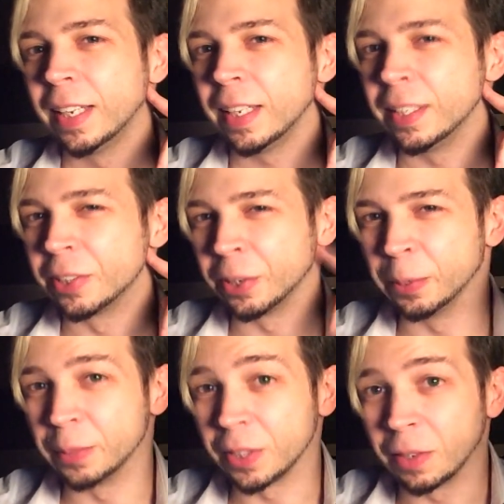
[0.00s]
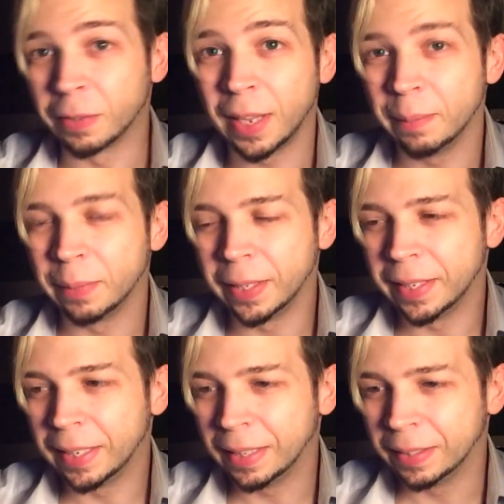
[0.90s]
in terms of
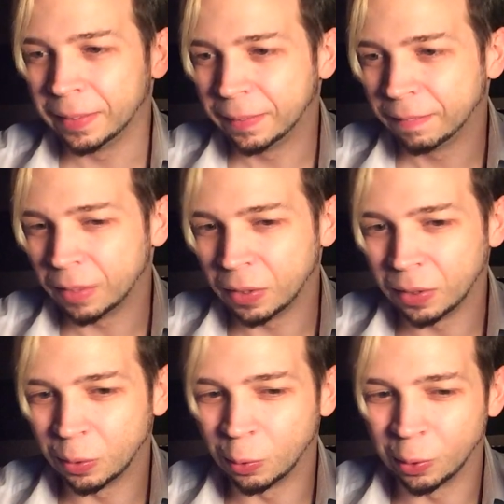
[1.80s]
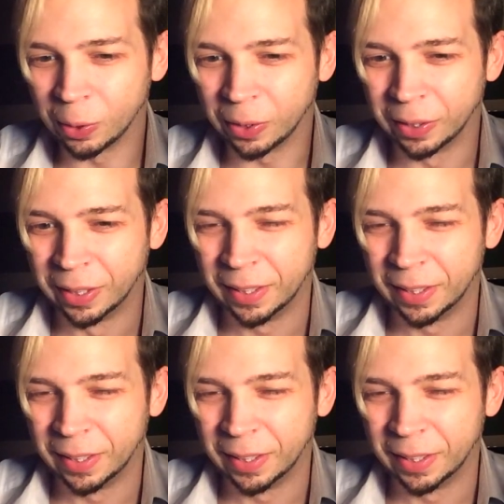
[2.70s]
gameplay or,